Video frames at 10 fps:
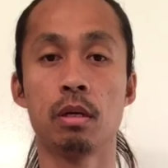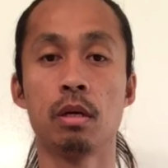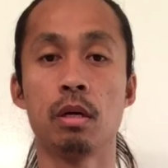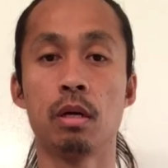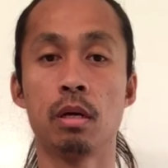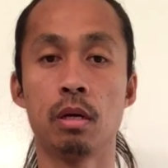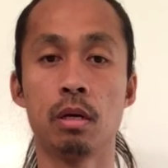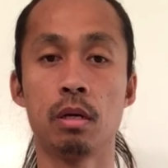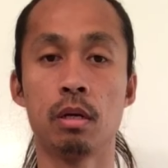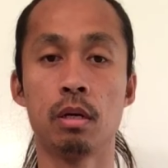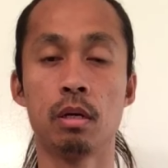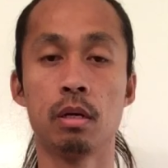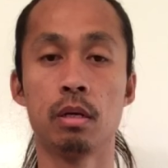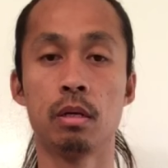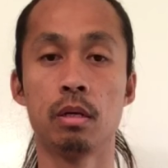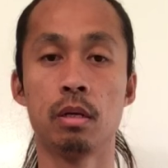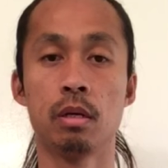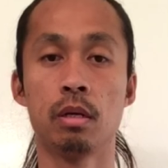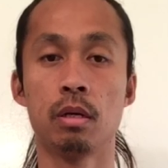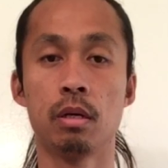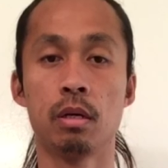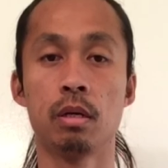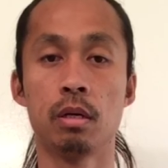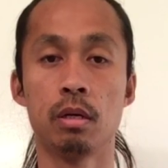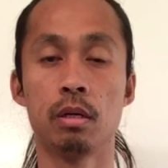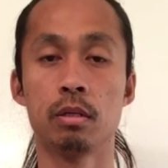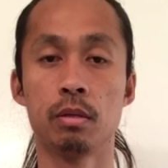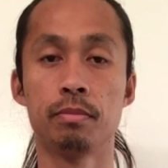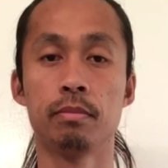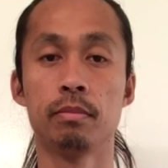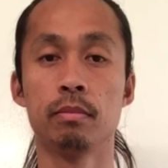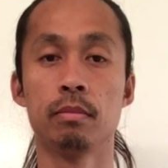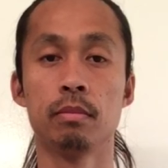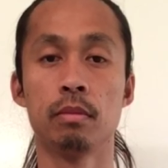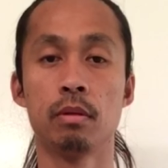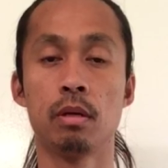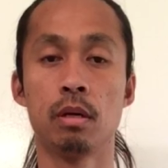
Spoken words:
(silence)